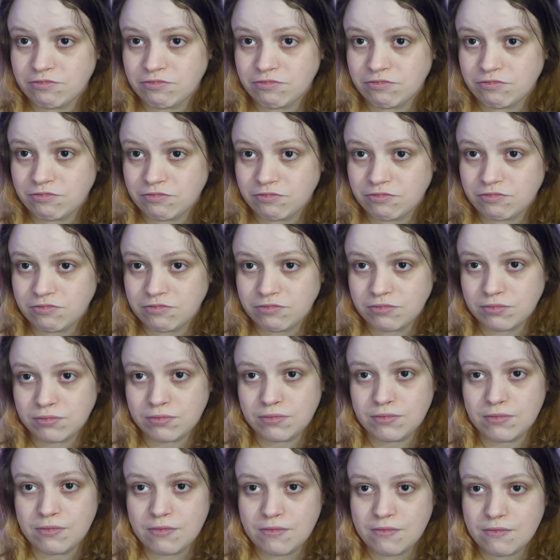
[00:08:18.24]

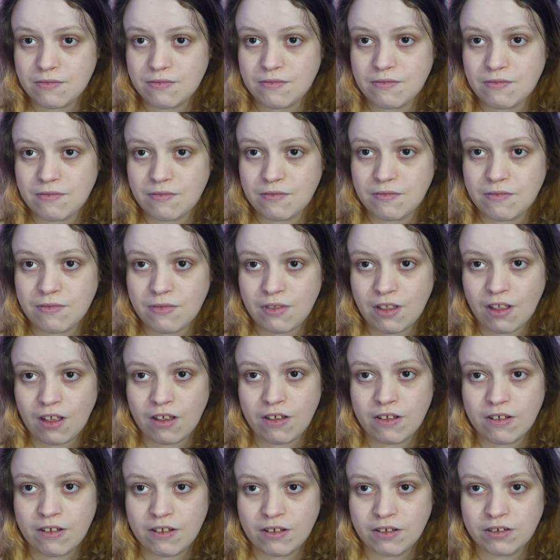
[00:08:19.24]

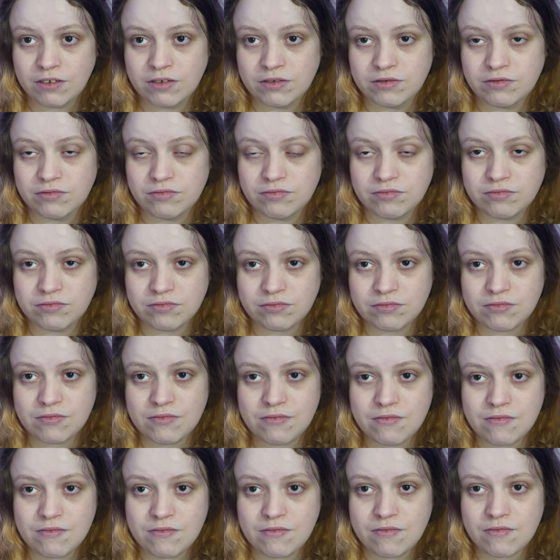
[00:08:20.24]

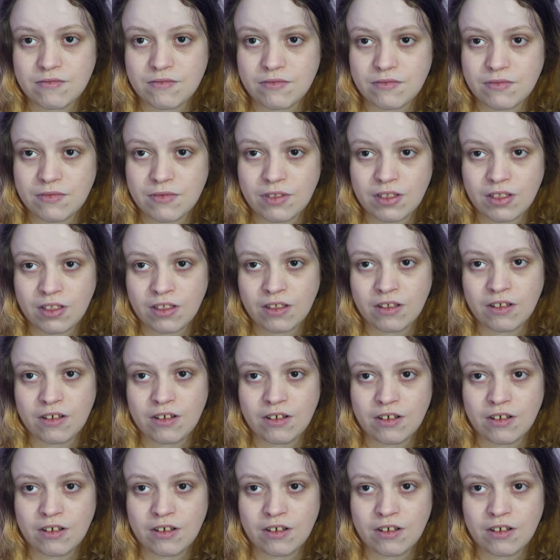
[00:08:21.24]
No one is speaking in this clip.